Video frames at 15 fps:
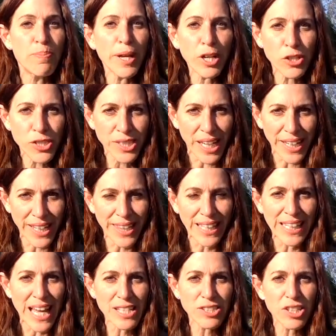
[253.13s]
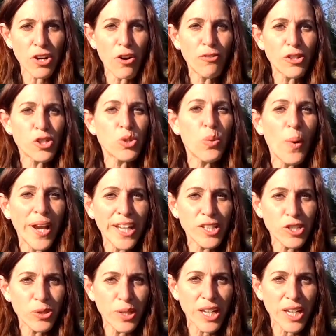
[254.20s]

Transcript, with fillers: bigger study that lasted over 22